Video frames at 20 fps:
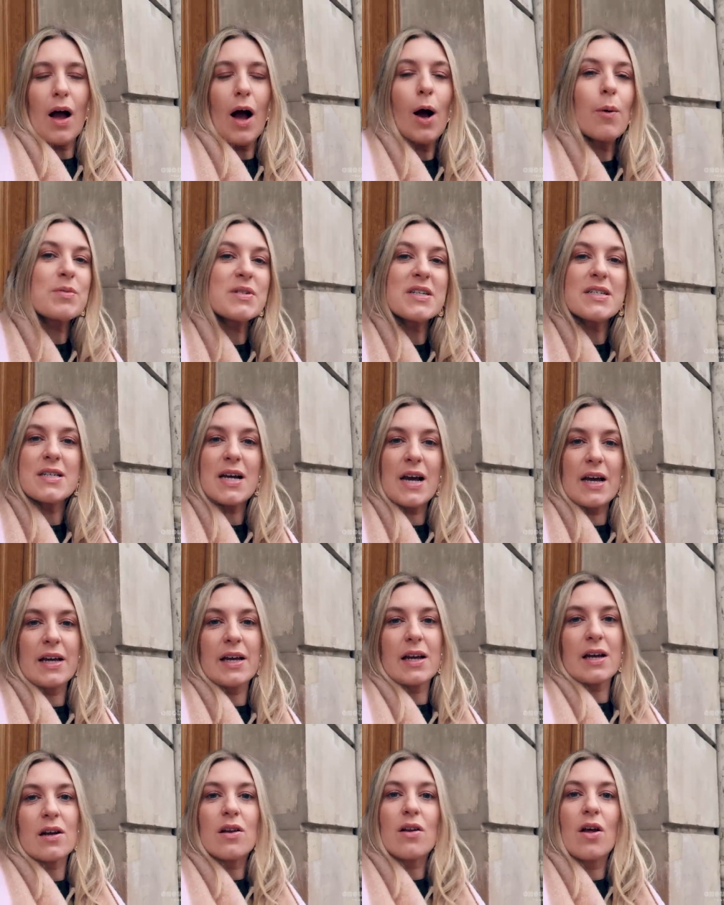up to
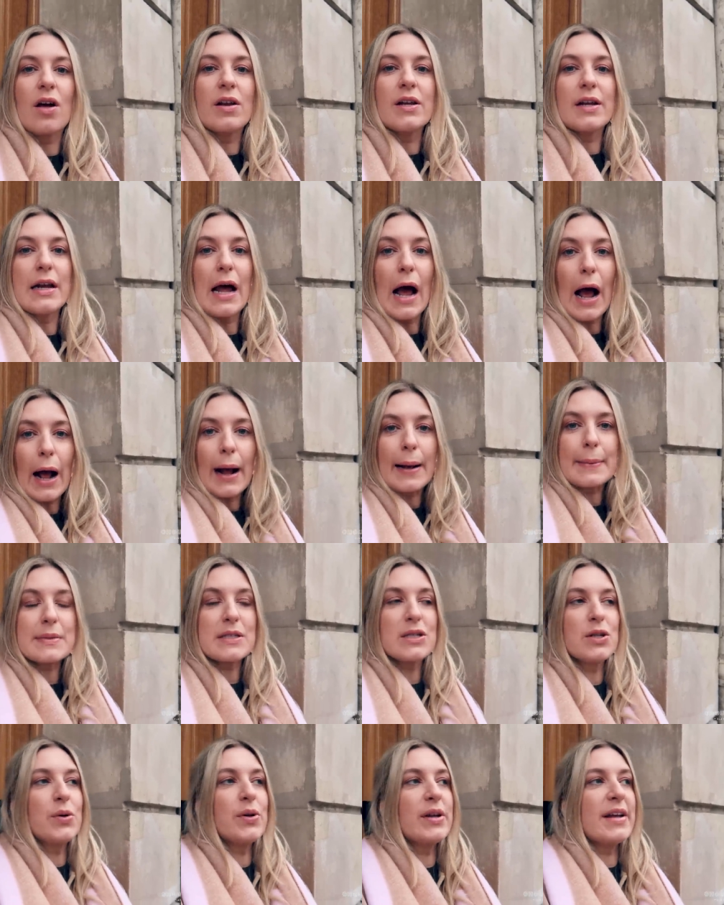date and learning
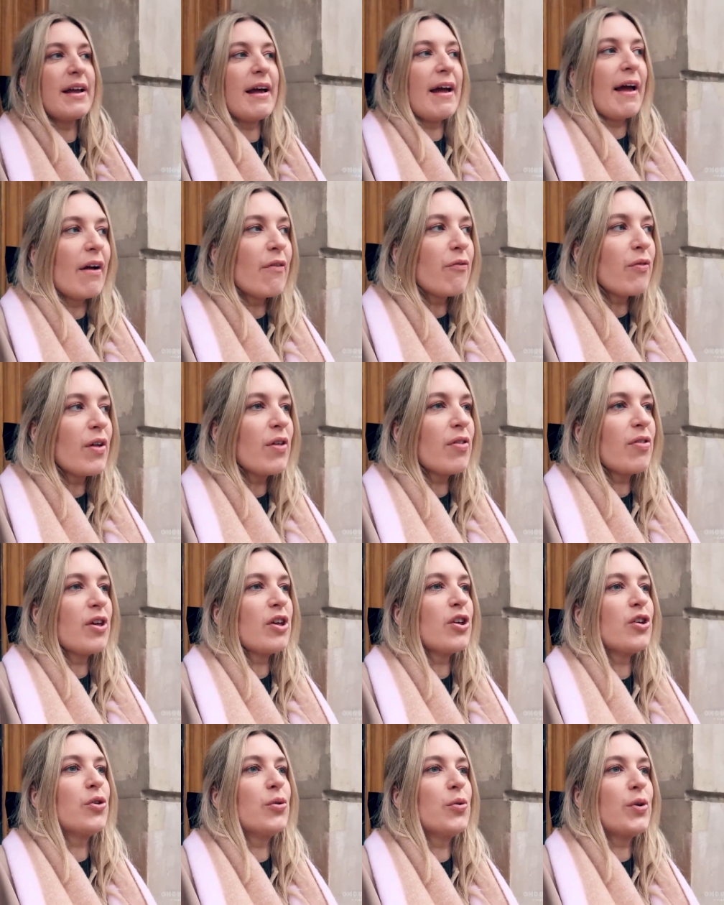absolutely
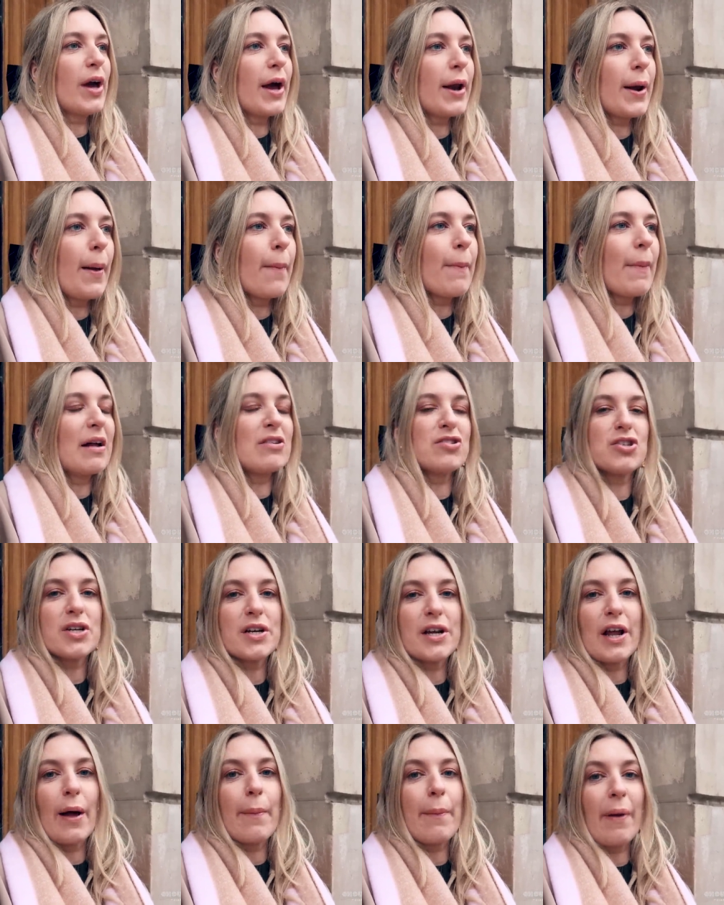everything you can
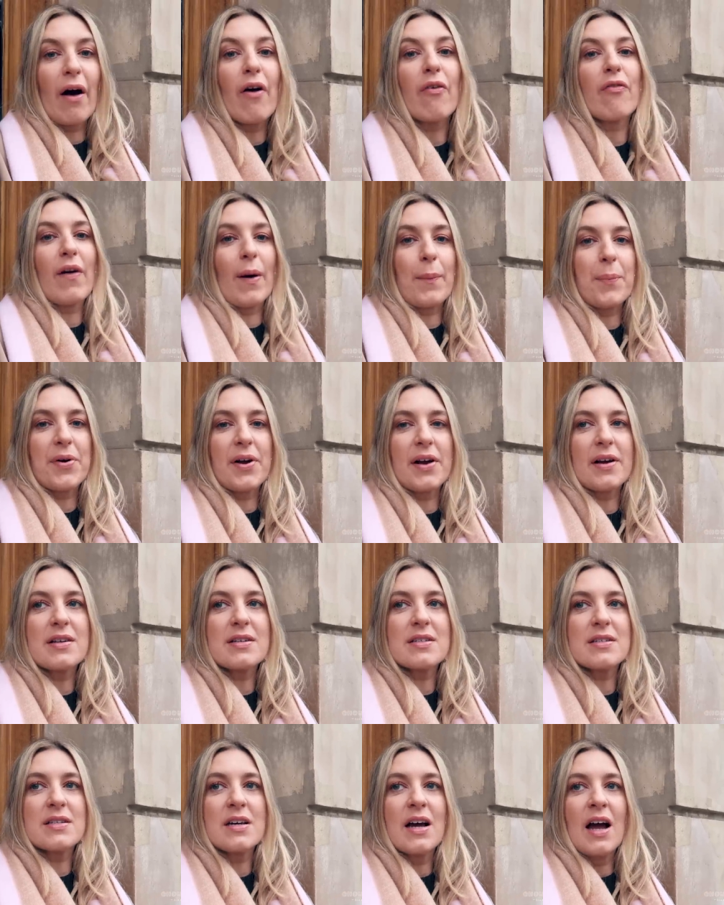imagine about
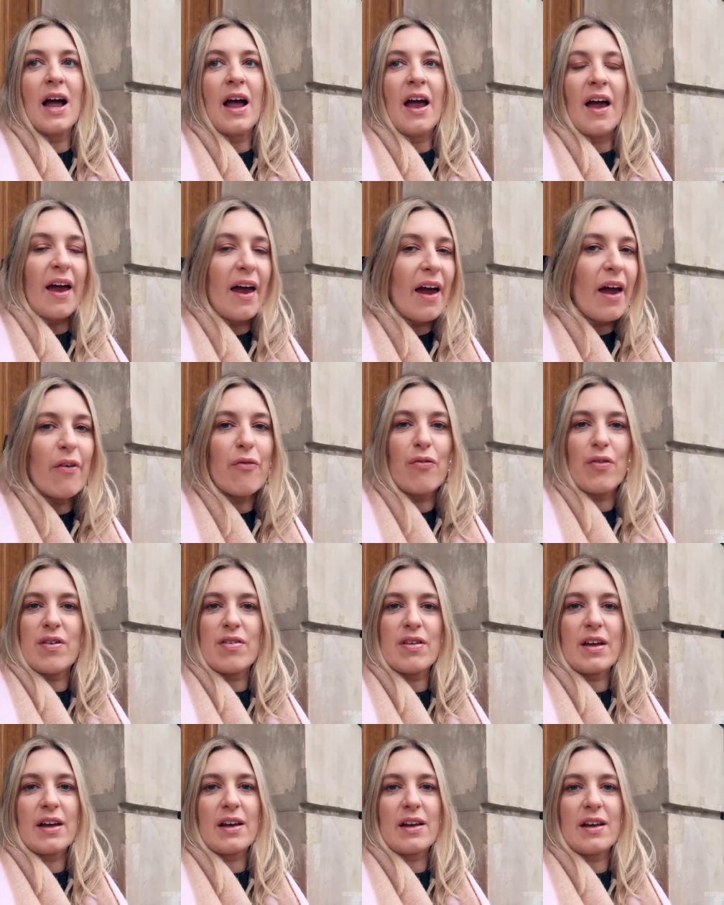fabrics,
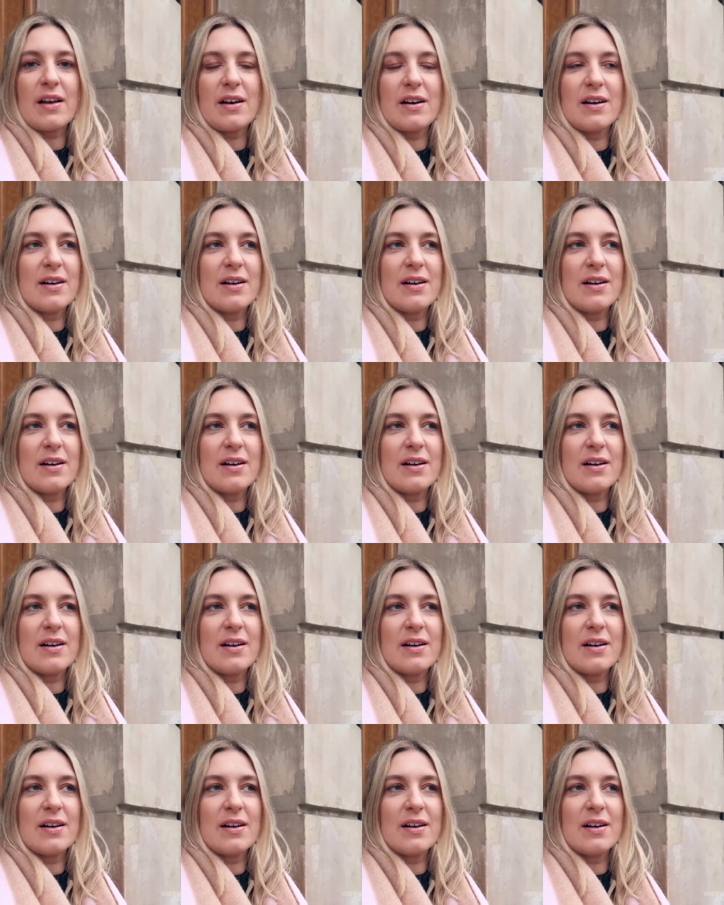everything.